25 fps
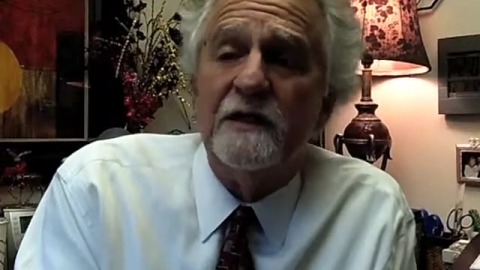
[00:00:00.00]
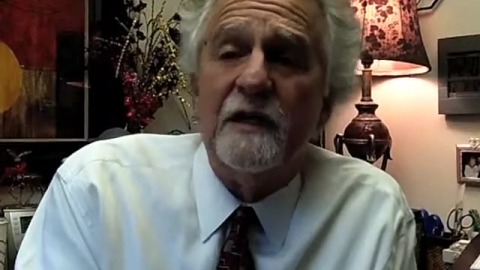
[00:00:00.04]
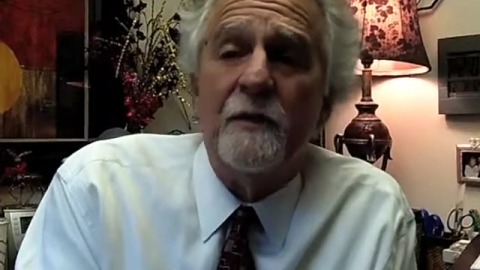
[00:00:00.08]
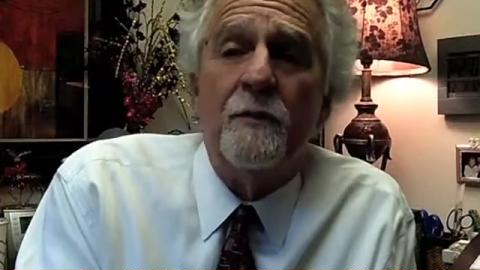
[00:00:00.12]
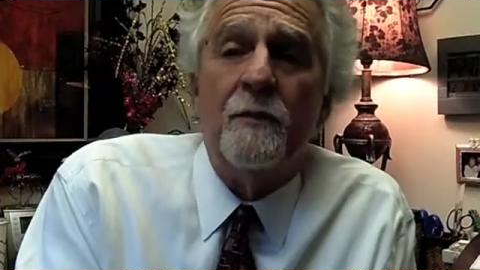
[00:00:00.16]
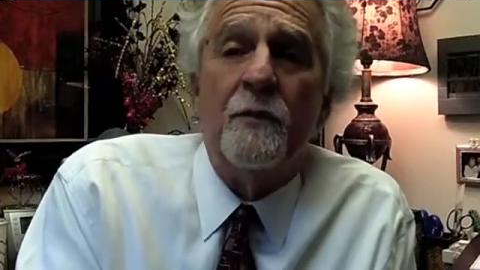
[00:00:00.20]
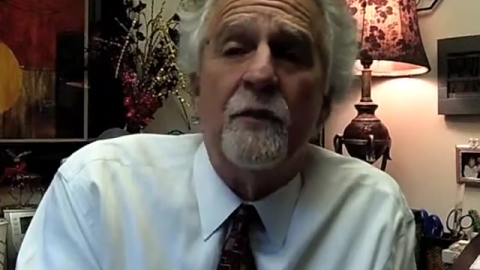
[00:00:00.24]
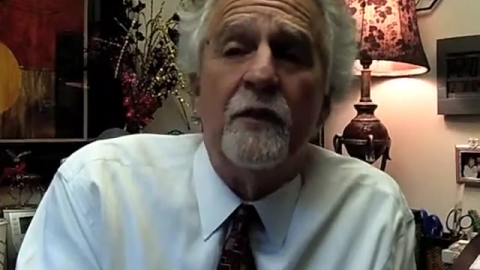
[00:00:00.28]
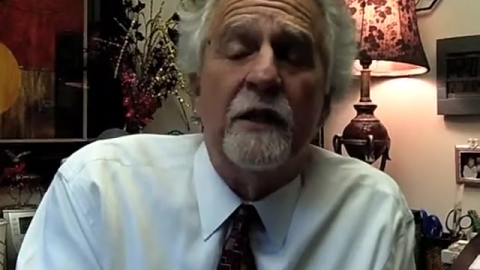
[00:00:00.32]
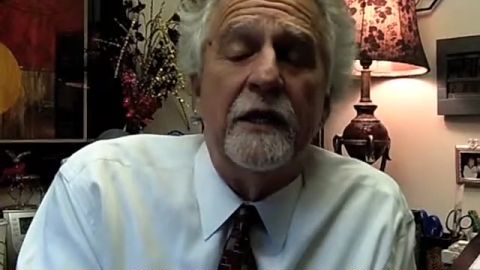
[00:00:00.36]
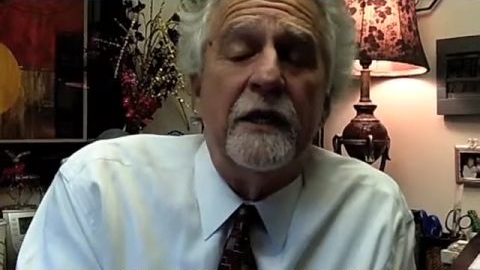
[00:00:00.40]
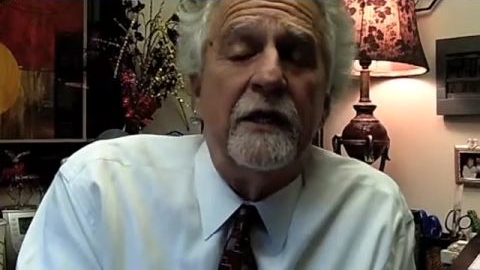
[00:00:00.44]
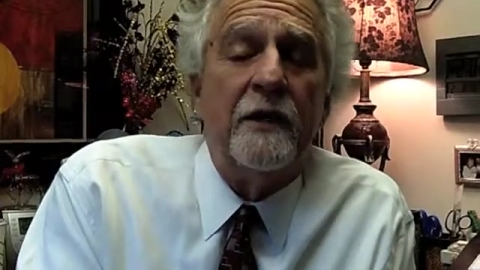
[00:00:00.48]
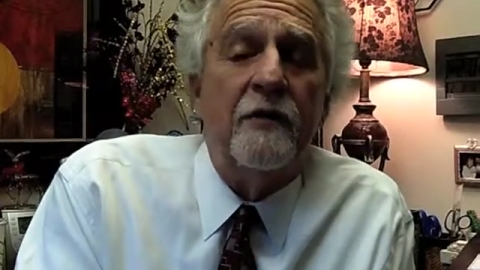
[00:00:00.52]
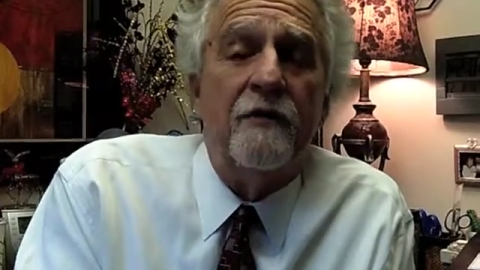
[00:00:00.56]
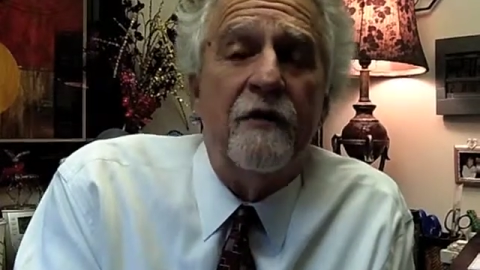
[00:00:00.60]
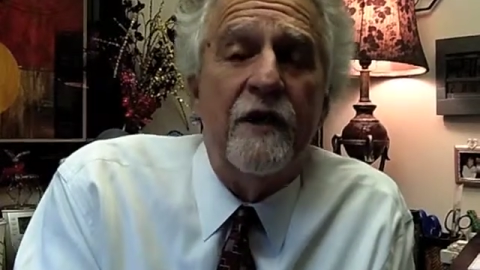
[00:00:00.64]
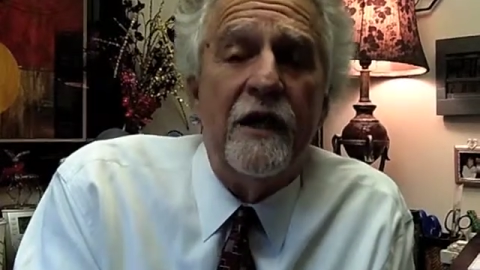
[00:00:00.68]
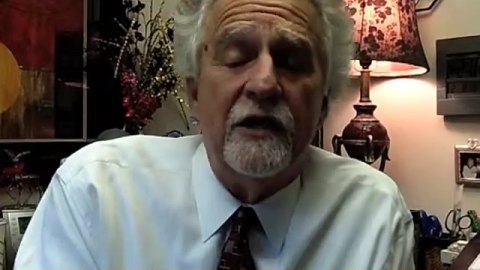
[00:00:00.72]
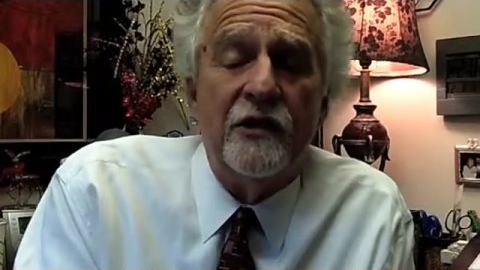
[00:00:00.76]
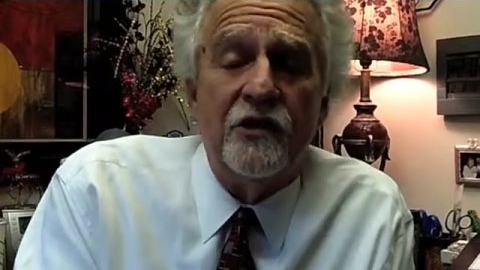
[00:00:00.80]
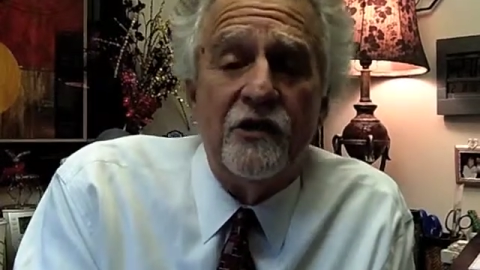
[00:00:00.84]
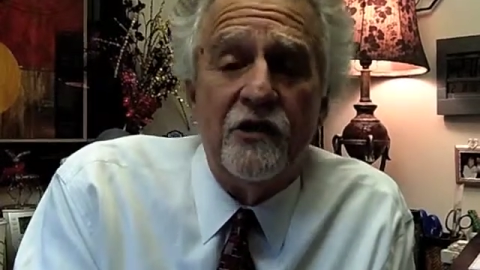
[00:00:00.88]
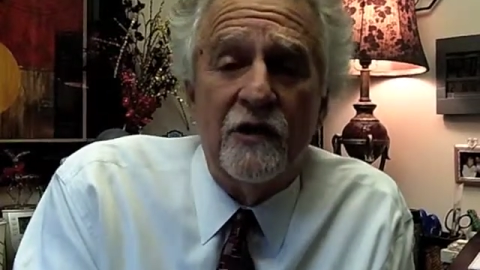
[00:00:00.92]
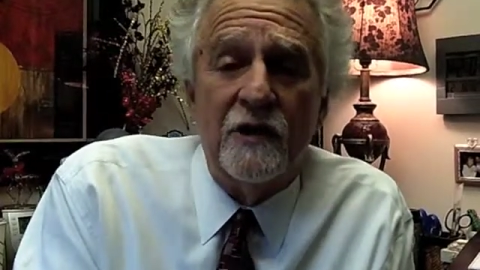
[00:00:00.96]
simple
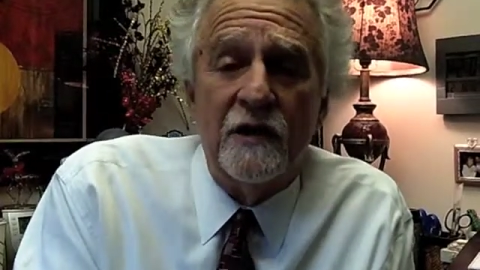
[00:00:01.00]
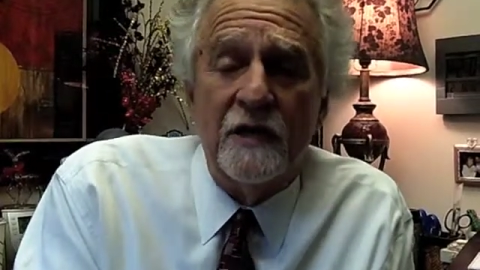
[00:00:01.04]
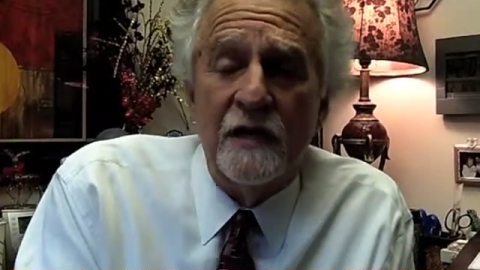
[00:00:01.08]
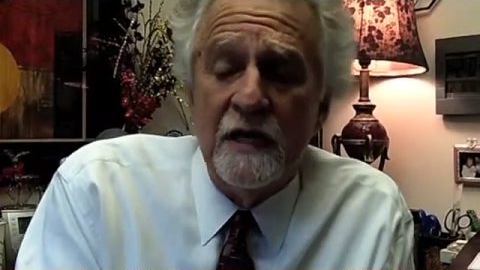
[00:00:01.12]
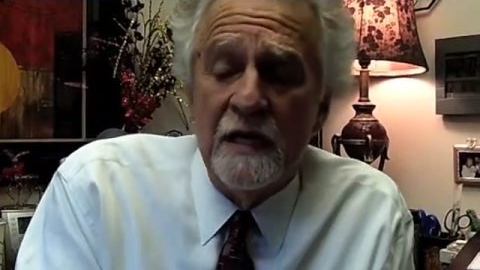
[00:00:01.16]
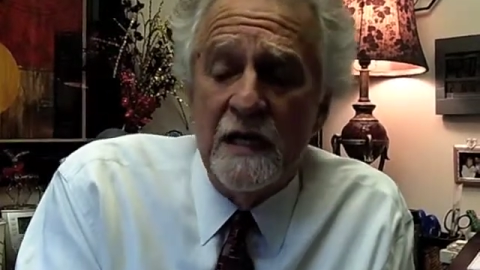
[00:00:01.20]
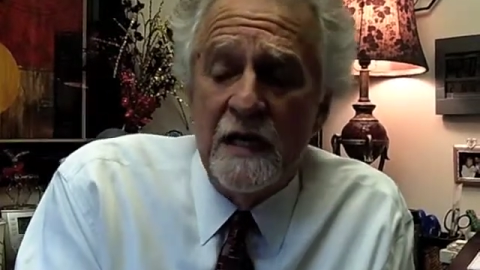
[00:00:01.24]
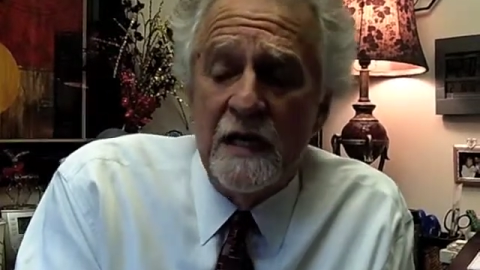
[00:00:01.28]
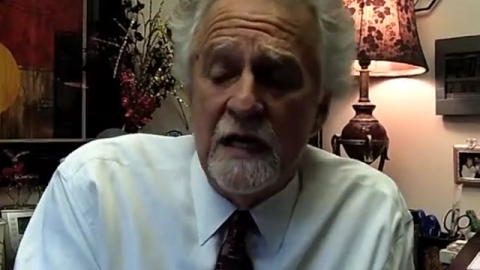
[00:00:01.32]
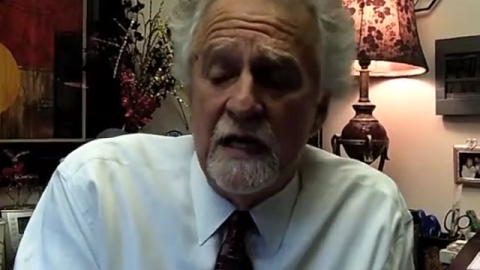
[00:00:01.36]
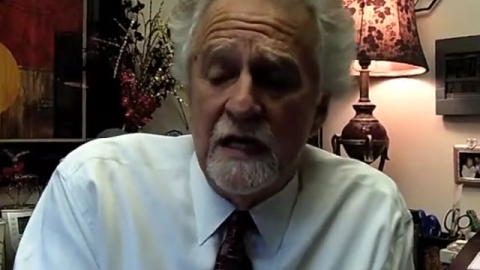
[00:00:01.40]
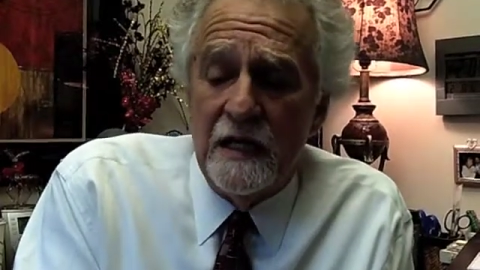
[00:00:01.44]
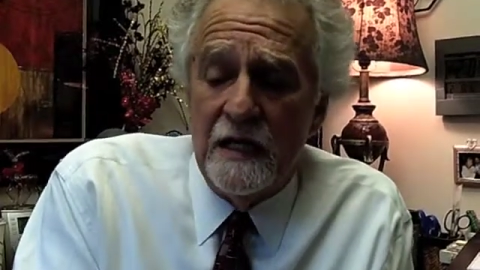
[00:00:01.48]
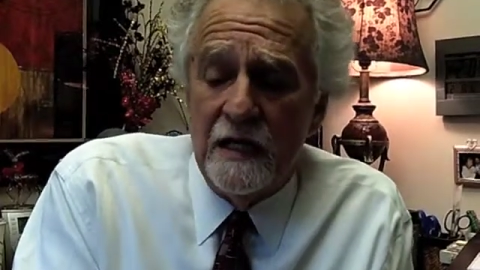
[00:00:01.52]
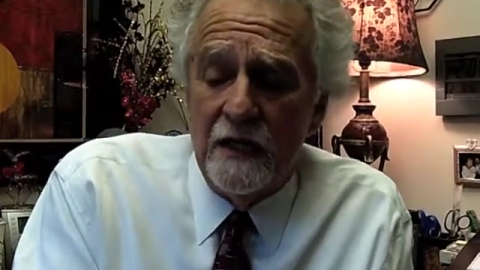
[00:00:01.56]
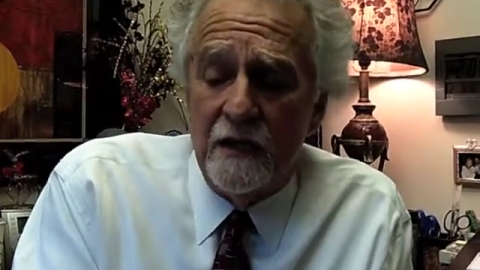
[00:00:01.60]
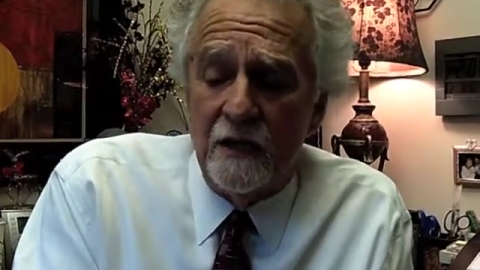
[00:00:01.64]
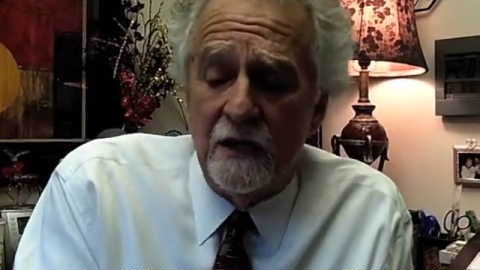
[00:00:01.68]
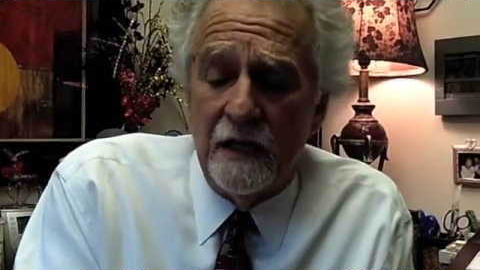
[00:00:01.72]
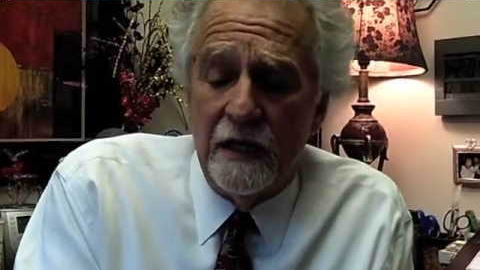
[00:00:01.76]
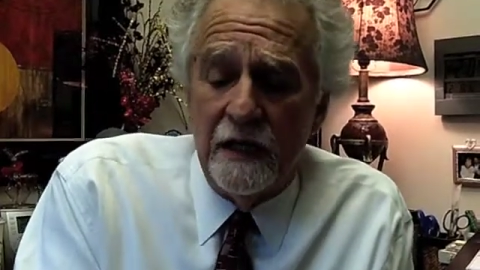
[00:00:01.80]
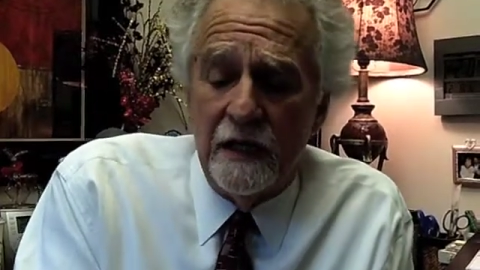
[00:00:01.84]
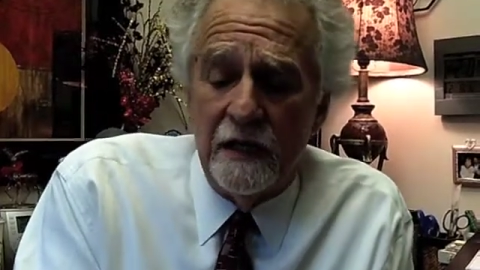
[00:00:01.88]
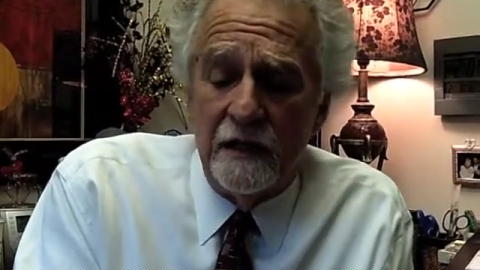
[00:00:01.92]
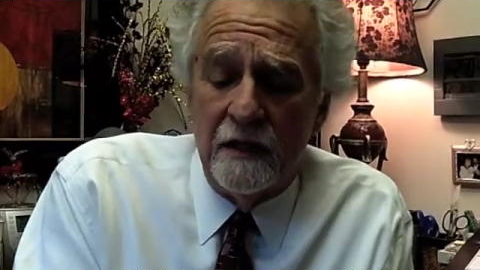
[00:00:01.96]
innovation
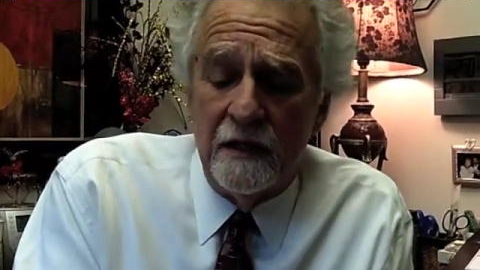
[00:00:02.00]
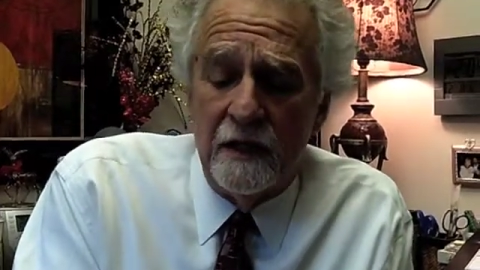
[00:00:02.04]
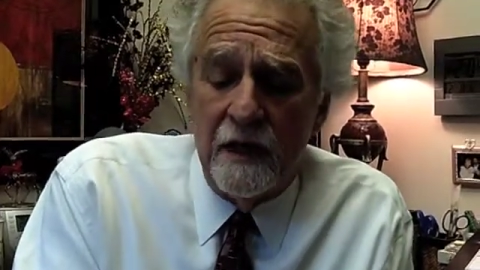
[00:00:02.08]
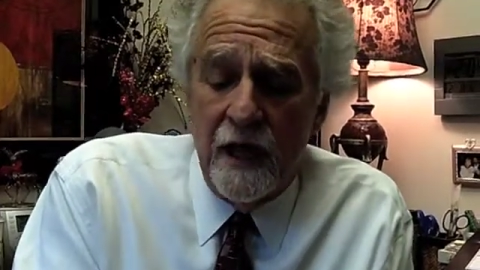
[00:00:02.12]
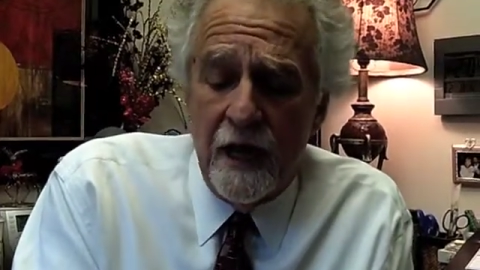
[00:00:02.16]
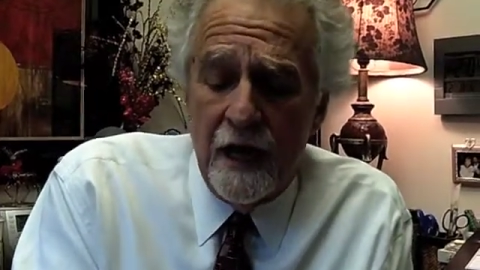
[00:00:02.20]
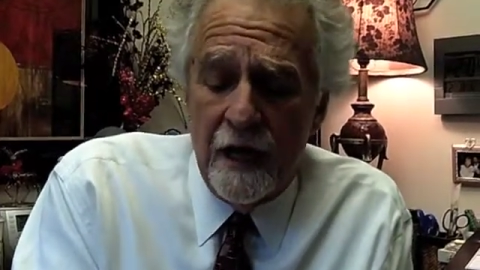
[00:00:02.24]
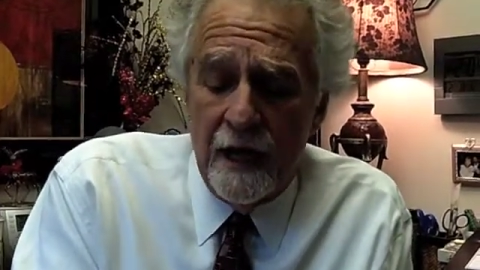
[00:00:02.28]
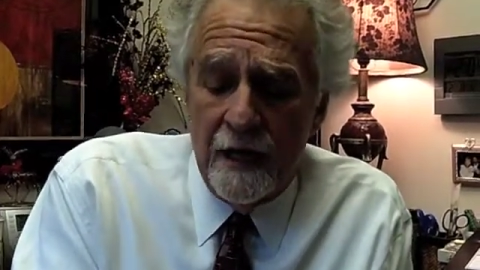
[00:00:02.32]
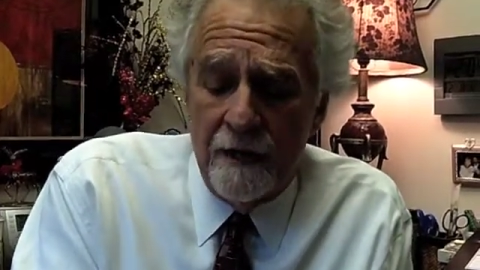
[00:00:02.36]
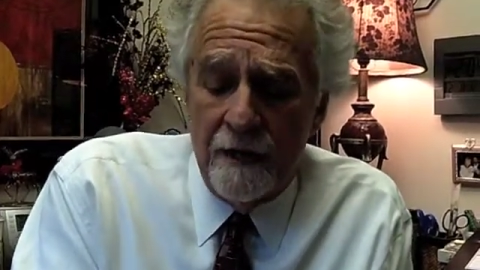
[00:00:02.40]
here in